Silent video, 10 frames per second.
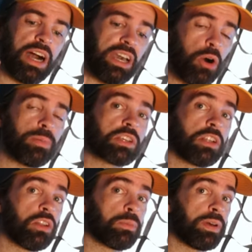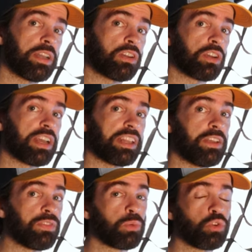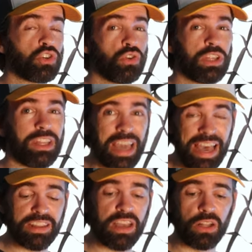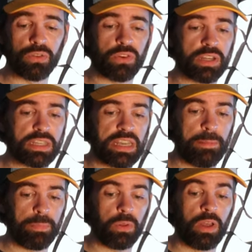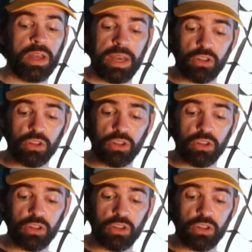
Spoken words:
I hope it's gonna look better than if I would shoot it handheld, for example.